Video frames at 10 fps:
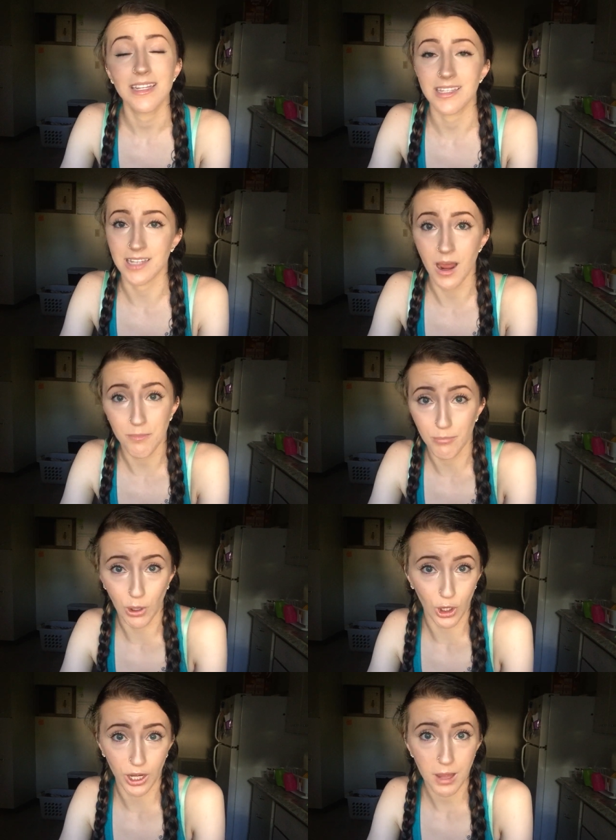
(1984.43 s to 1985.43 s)
does not
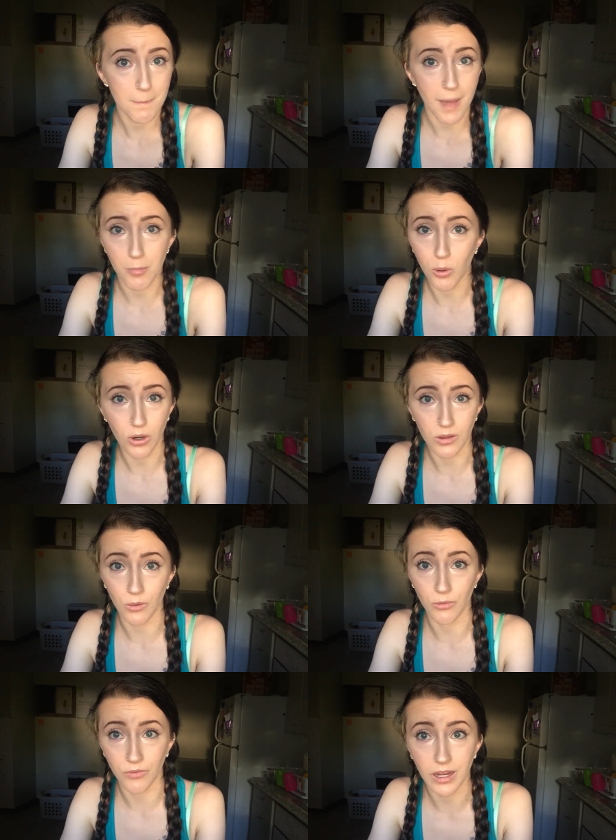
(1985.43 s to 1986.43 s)
burn my poor
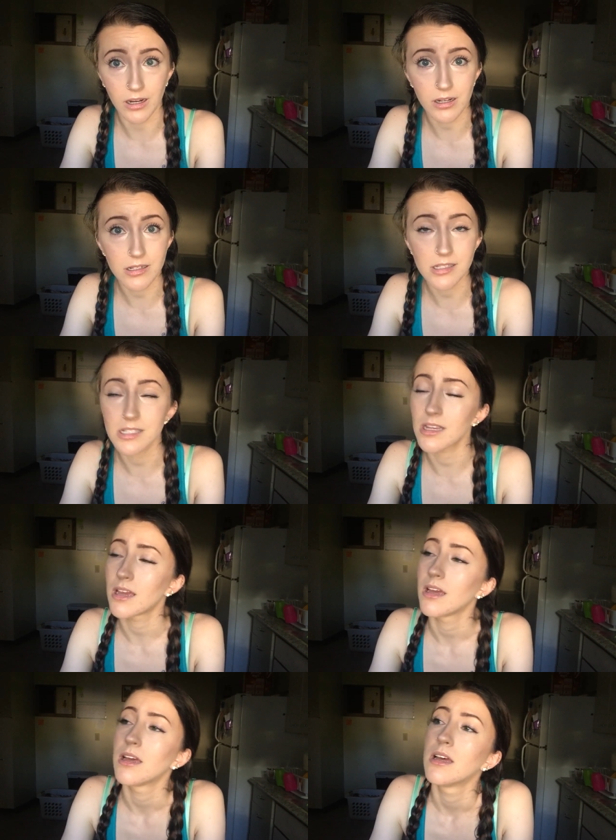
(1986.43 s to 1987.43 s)
little fingers.
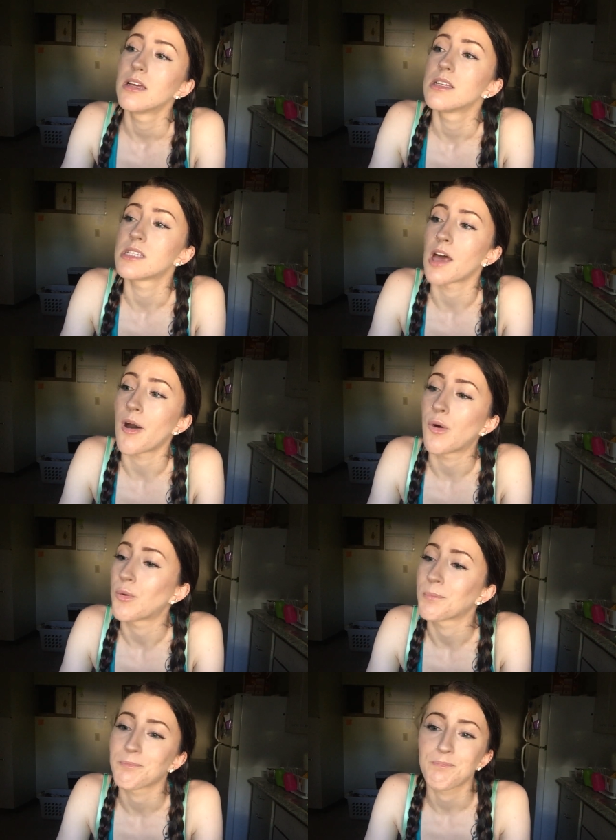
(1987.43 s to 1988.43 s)

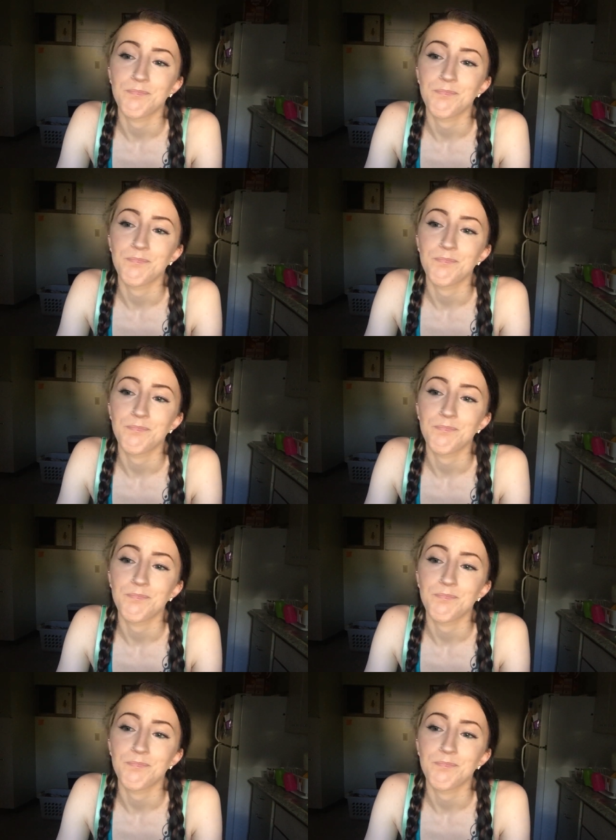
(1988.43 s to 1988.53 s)
So